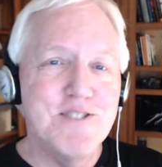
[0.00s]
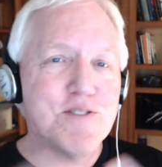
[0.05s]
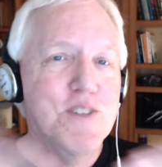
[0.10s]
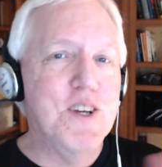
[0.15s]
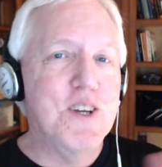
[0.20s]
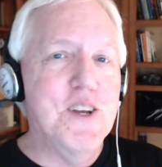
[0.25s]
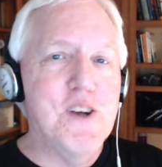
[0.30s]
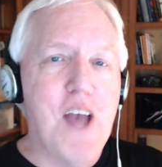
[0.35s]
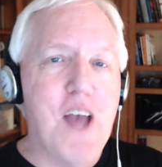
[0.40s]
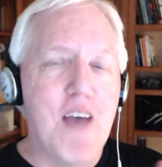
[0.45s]

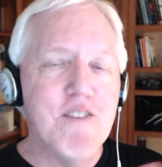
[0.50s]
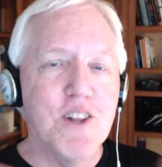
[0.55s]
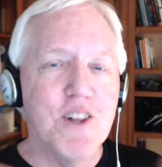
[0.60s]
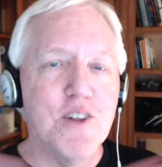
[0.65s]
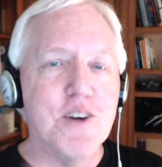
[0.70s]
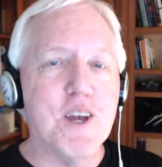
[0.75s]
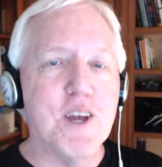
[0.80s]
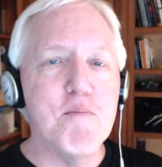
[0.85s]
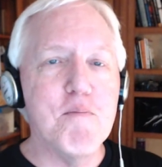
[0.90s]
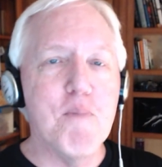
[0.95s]
Have a
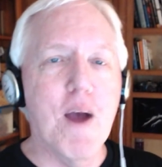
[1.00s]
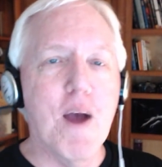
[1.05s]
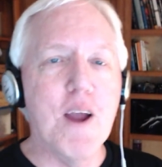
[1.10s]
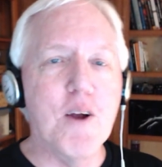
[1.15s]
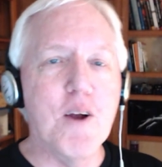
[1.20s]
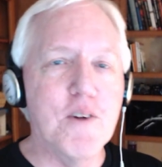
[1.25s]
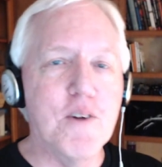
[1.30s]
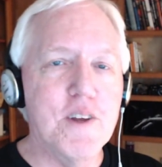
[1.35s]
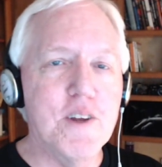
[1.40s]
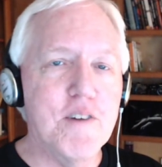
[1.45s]
look at my
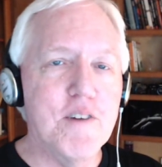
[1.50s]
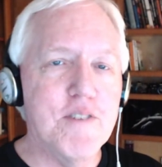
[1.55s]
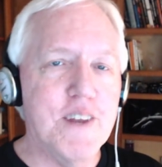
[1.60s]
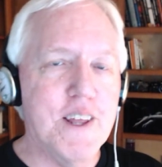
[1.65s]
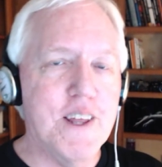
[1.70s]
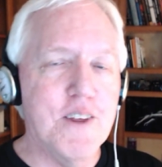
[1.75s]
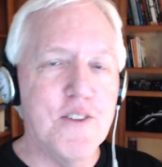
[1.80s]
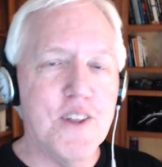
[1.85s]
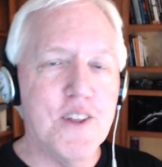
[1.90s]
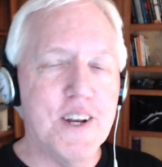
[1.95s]
earlier
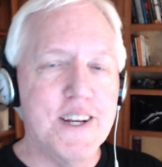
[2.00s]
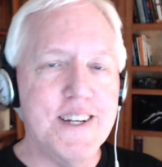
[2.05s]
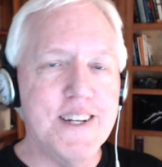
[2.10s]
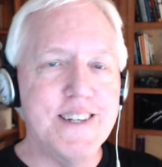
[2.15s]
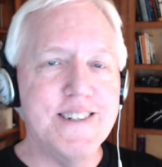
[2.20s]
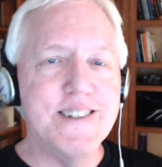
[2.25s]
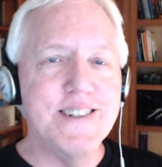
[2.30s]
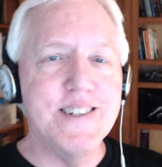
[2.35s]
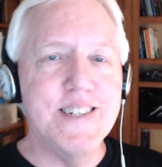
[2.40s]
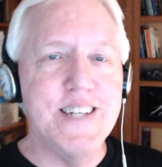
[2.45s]
video that I
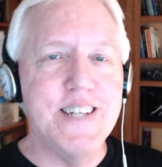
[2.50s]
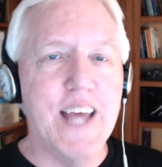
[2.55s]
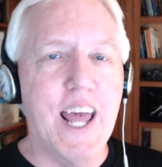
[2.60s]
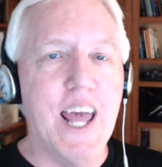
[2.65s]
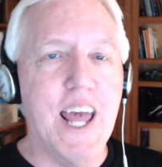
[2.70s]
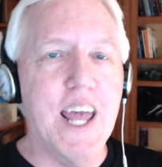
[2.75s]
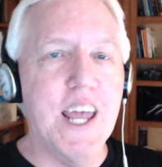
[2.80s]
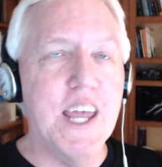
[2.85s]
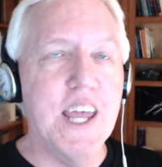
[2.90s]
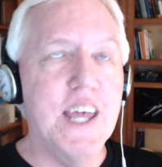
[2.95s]
did
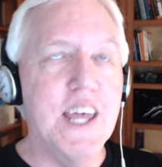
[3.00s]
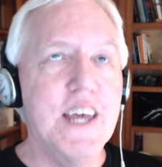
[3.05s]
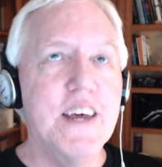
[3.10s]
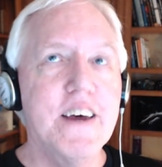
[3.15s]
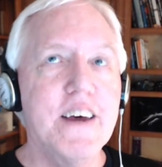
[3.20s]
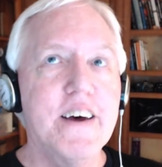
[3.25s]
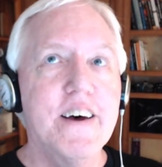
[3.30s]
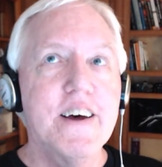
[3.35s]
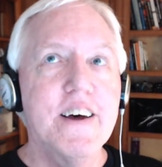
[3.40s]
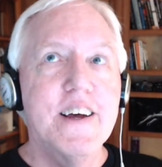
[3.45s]
today
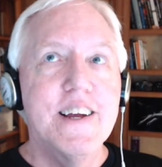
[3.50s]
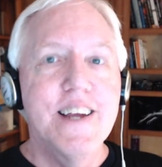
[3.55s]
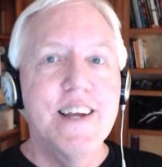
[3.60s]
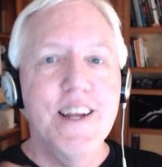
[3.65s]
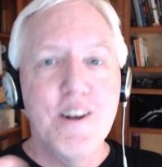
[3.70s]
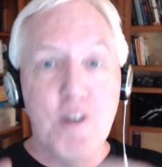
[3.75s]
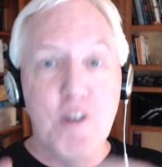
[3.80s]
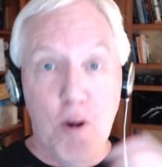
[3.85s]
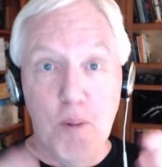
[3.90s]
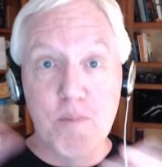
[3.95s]
in
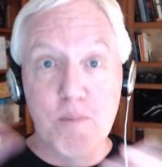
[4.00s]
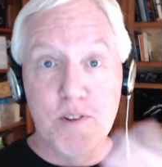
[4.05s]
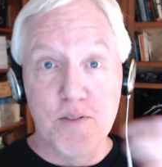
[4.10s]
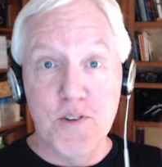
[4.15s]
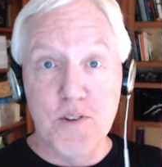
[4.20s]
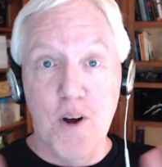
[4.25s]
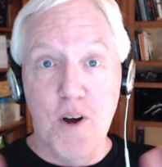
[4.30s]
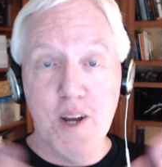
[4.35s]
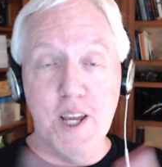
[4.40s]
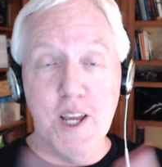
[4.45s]
terms of
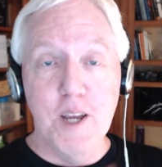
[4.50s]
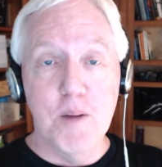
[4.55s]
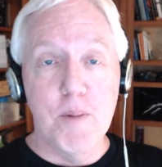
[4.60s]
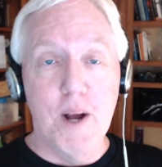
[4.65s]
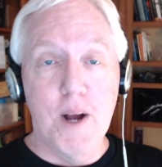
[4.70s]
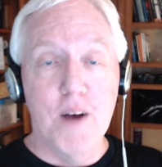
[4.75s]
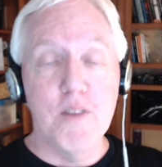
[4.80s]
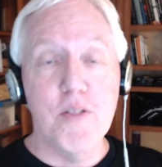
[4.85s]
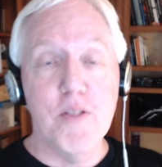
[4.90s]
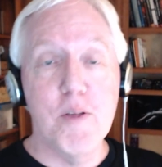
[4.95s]
talking
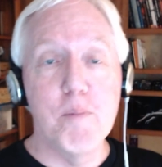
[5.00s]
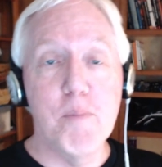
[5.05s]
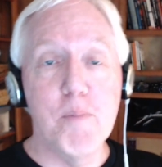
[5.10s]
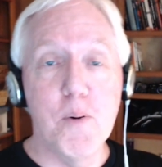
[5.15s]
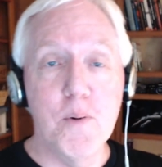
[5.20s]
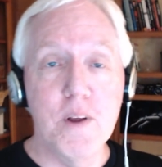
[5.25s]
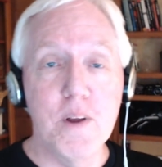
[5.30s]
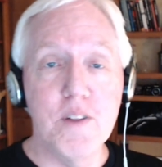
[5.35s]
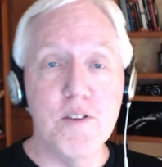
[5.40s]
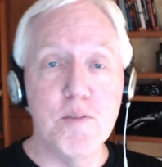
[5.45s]
about the
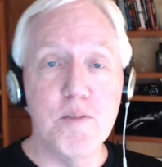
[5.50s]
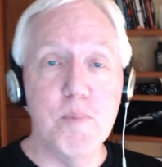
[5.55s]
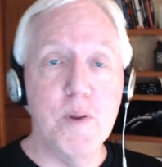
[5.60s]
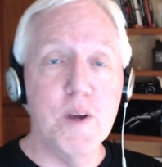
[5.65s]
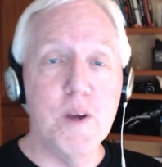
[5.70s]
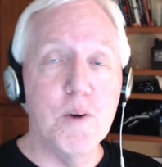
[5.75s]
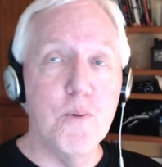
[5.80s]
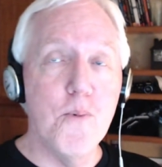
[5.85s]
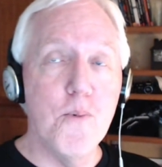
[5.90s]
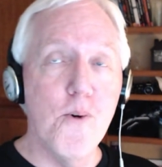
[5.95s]
points being
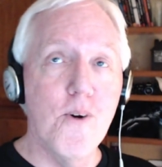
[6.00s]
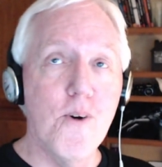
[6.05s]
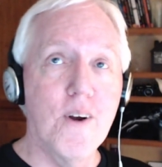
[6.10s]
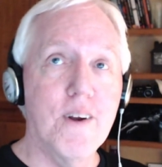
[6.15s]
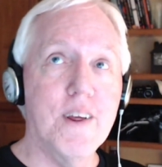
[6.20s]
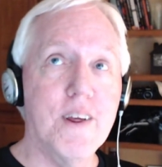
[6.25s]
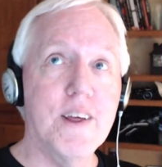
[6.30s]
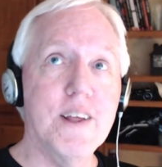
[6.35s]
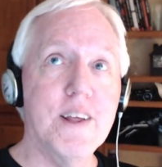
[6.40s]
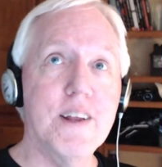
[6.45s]

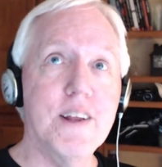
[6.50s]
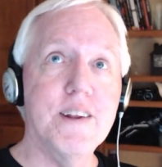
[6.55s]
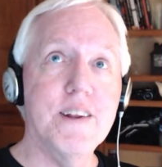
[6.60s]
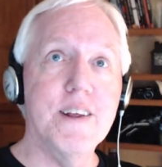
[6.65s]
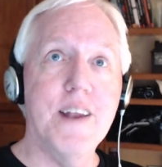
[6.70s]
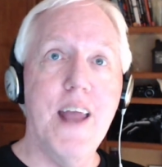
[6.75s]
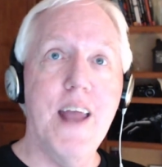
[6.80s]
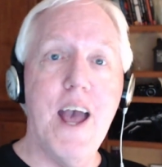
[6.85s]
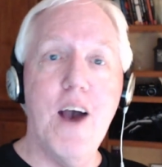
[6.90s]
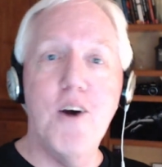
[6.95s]
awarded
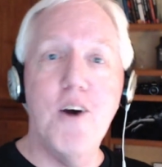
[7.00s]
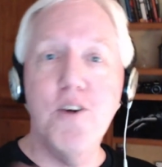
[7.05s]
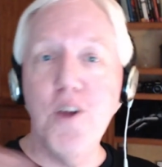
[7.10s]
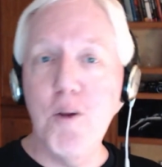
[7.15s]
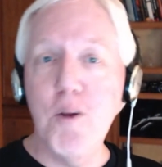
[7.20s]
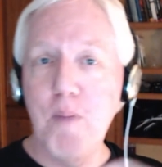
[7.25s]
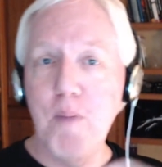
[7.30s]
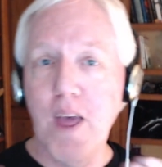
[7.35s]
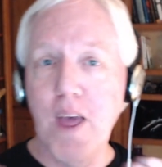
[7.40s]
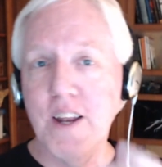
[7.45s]
and how you
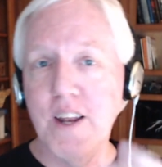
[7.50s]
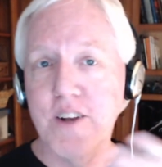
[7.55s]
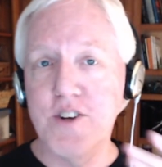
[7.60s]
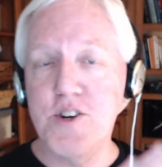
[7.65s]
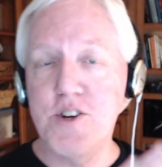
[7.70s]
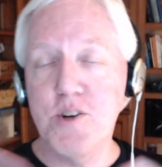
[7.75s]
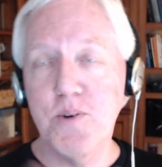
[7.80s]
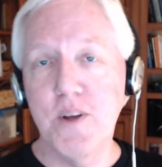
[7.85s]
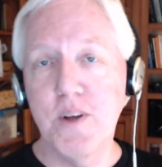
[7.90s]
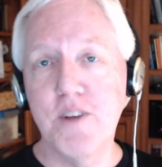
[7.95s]
manage
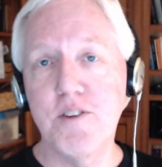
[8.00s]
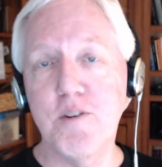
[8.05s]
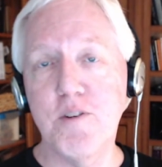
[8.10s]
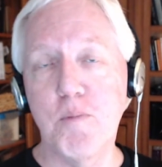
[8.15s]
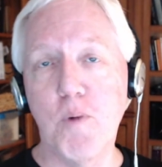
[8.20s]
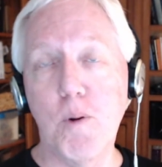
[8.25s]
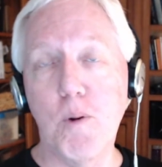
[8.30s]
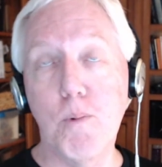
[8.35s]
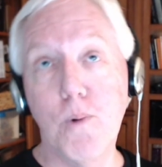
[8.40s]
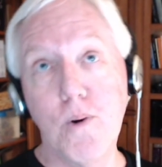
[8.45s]
doing some
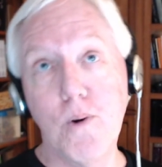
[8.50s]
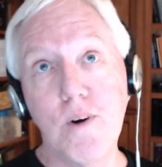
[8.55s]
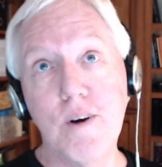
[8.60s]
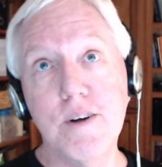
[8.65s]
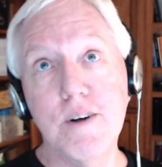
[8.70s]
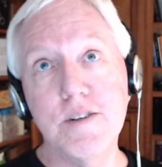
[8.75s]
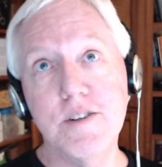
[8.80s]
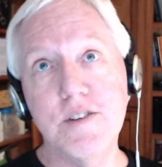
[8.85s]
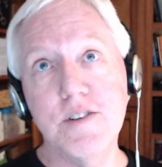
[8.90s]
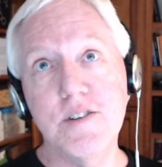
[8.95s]

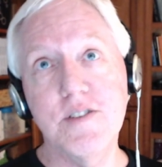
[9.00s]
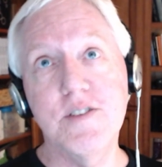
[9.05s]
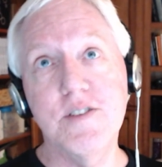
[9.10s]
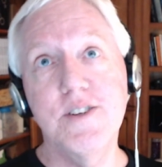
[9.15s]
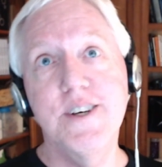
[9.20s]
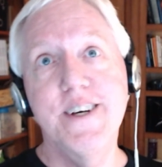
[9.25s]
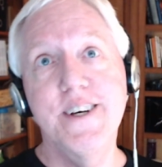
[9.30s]
rewards